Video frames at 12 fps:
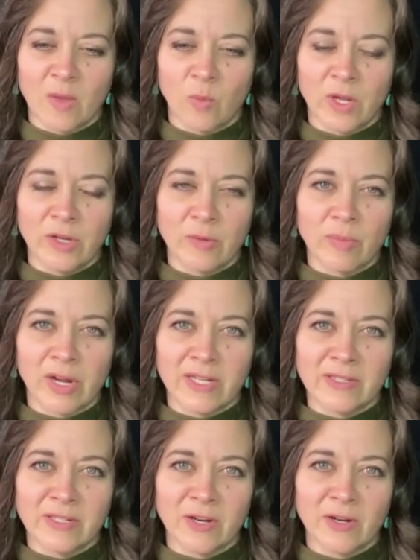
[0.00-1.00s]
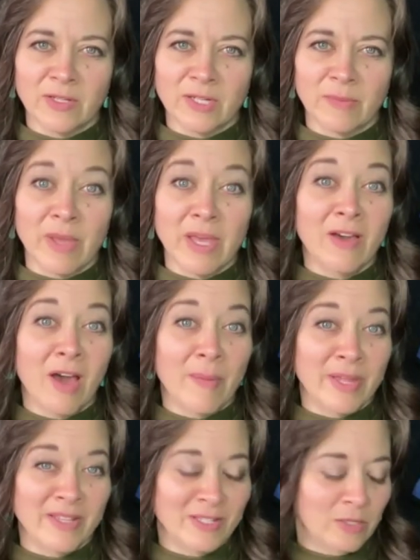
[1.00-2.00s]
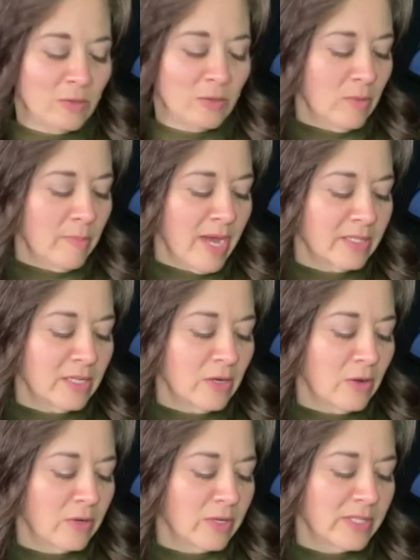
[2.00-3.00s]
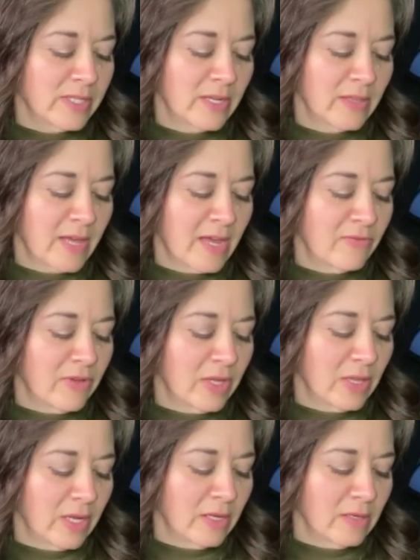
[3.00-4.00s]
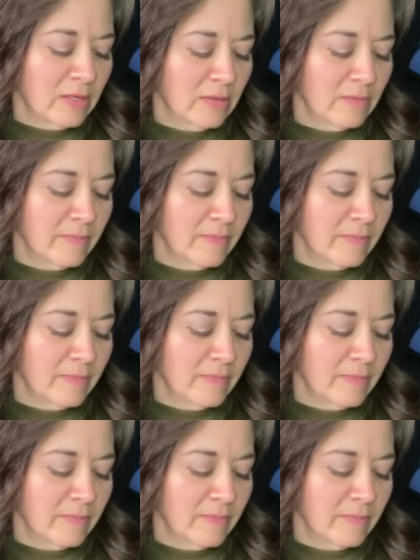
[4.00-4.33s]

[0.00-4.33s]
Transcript: And when your brain starts to make comments to you, go back to noticing that feeling.